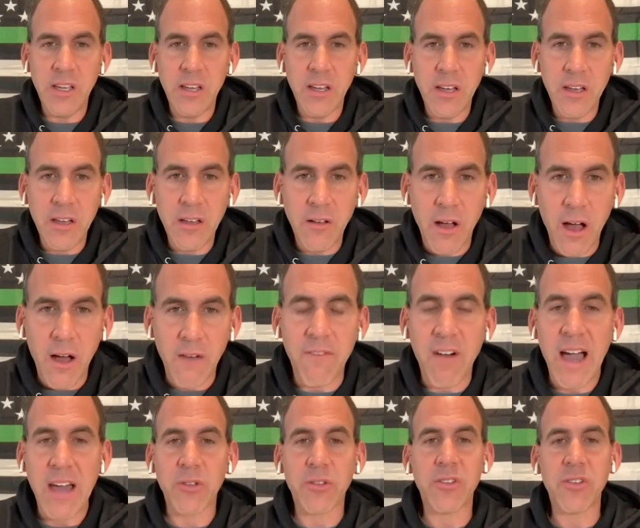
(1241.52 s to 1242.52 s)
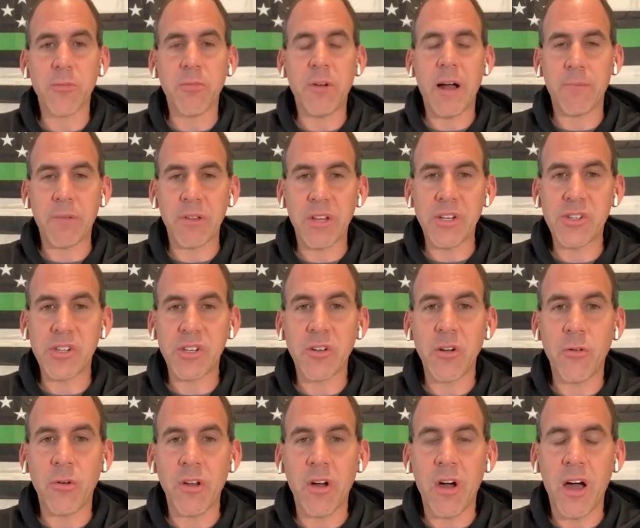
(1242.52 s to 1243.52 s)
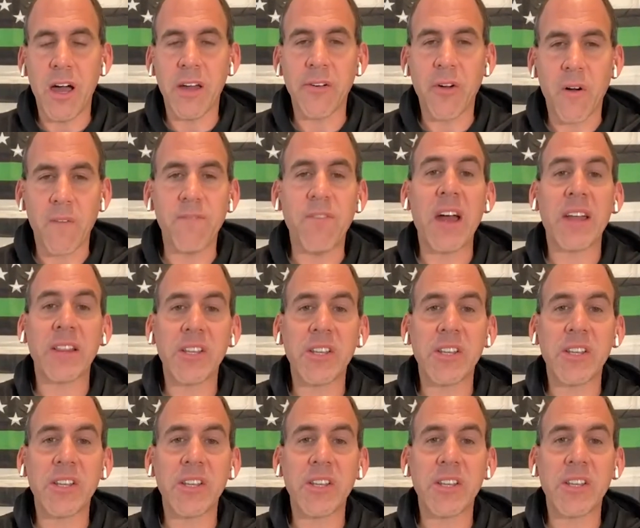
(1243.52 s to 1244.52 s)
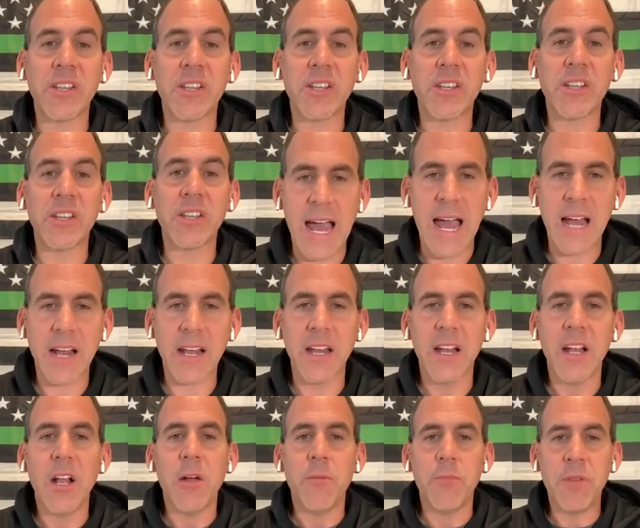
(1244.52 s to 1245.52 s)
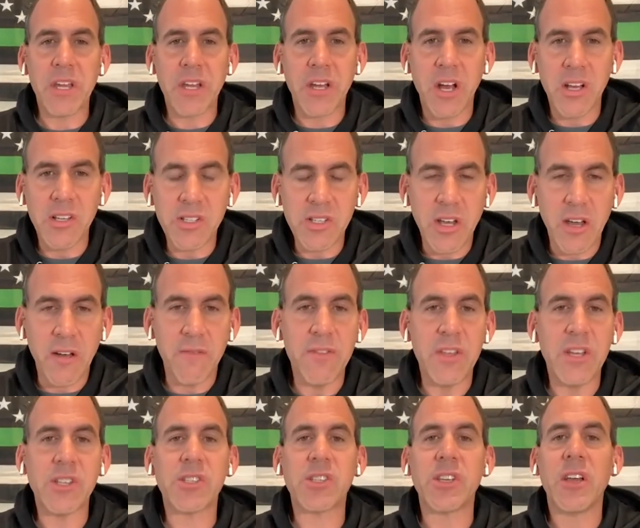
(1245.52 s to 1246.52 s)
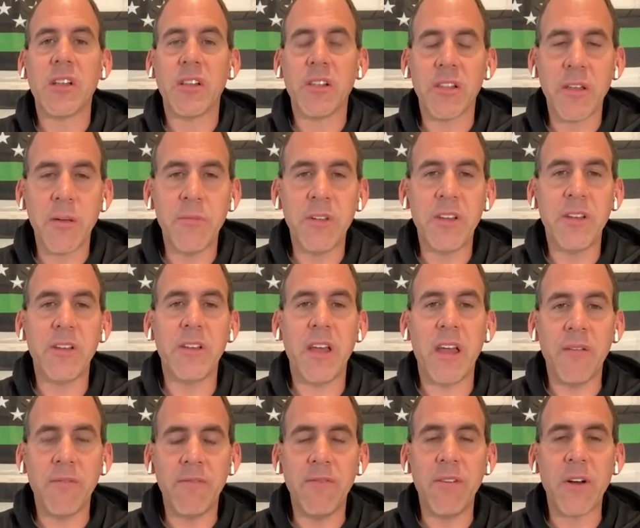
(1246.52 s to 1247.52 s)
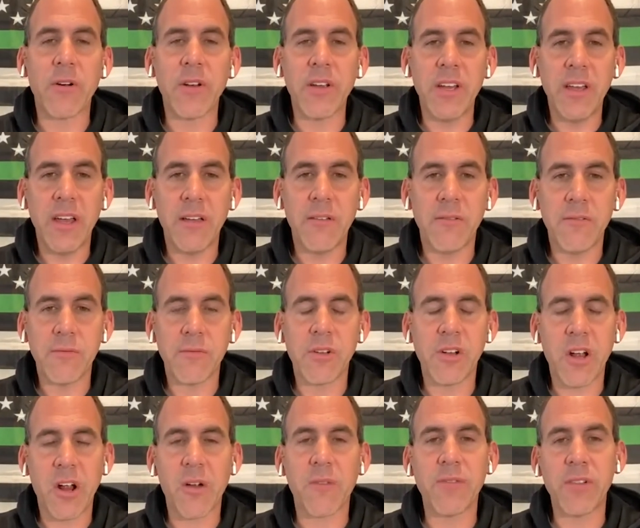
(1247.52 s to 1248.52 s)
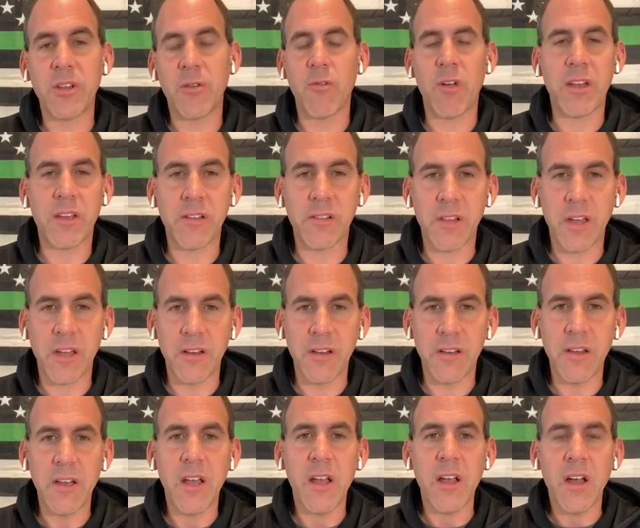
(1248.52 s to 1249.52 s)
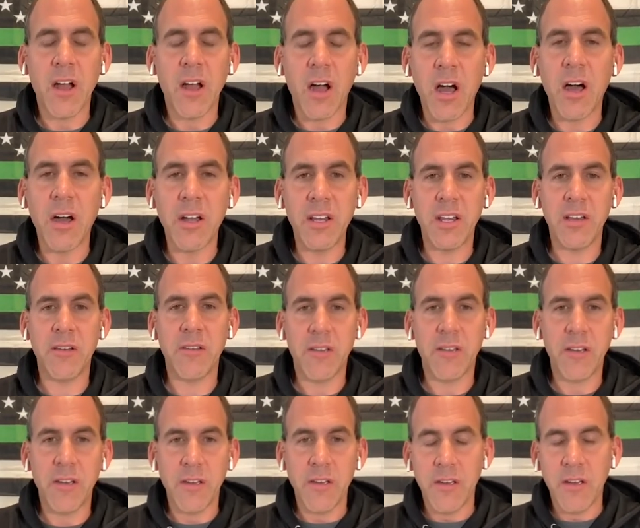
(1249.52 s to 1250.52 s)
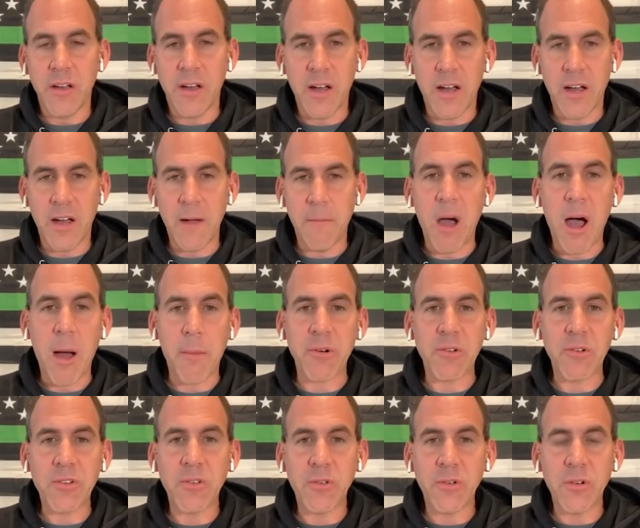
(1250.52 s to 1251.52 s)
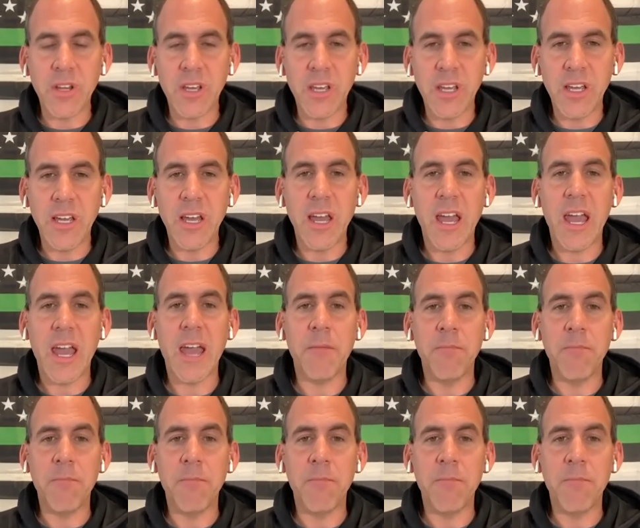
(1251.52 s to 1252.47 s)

a vital deer population going on are finally starting to come back because of this limited and very carefully regulated hunting opportunity and